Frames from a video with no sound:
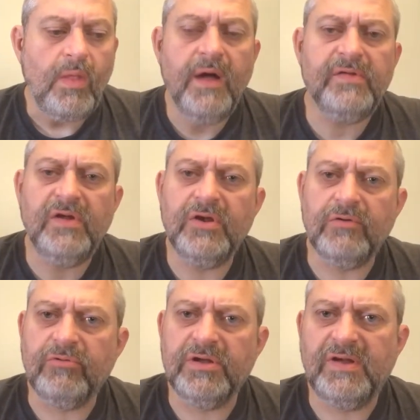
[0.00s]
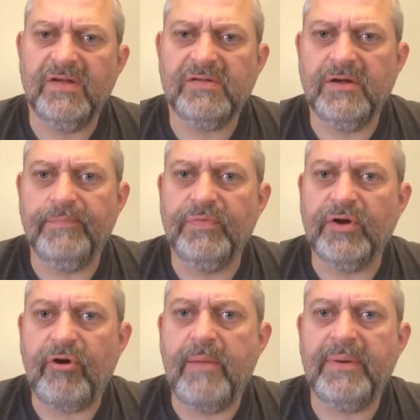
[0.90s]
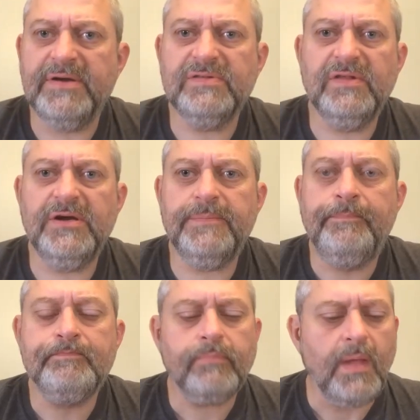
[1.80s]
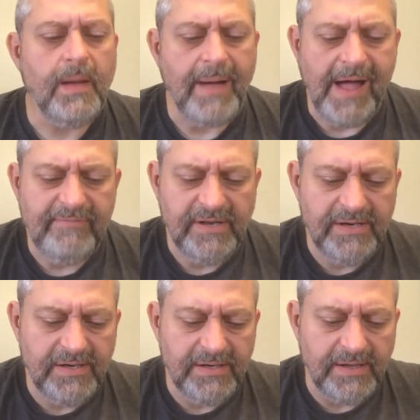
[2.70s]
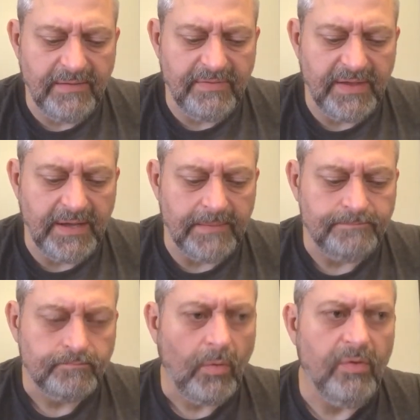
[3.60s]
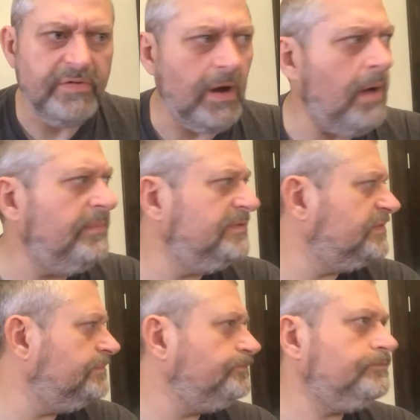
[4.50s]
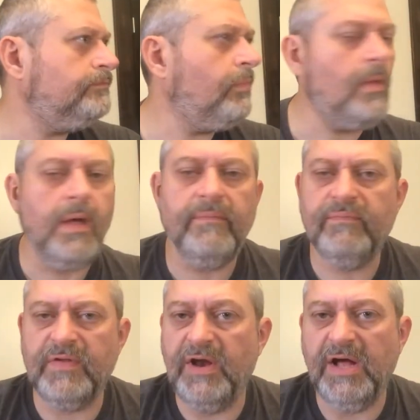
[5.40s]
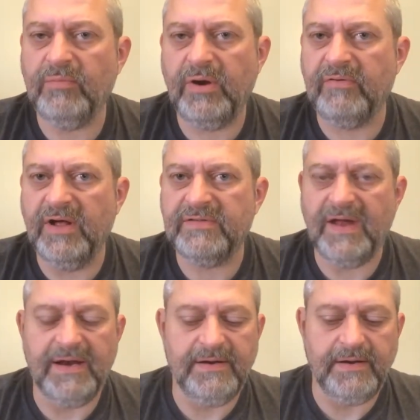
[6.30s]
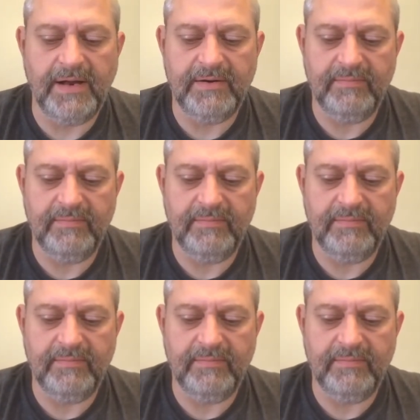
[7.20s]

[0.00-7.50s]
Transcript: I said, you can really taste the cranberries in there. I haven't hit any of was it almonds? The nut, whatever nuts I had in it. I